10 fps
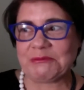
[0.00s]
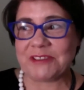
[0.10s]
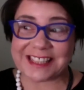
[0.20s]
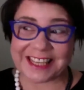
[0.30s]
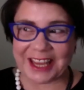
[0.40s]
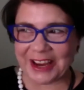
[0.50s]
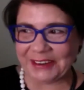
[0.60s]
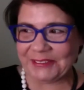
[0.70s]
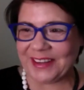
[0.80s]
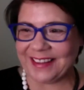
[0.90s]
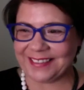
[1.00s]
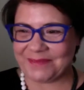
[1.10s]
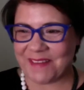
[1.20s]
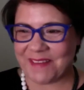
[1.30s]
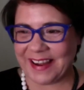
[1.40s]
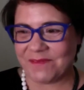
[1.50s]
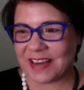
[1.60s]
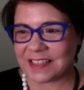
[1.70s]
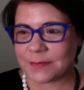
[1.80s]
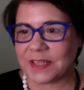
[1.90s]
riskier with my
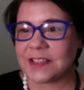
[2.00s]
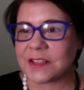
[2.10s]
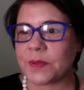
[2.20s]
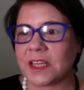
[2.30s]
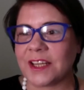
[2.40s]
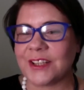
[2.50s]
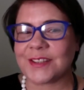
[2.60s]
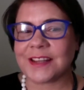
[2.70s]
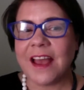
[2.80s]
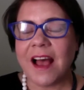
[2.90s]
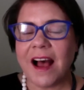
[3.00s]
investments, because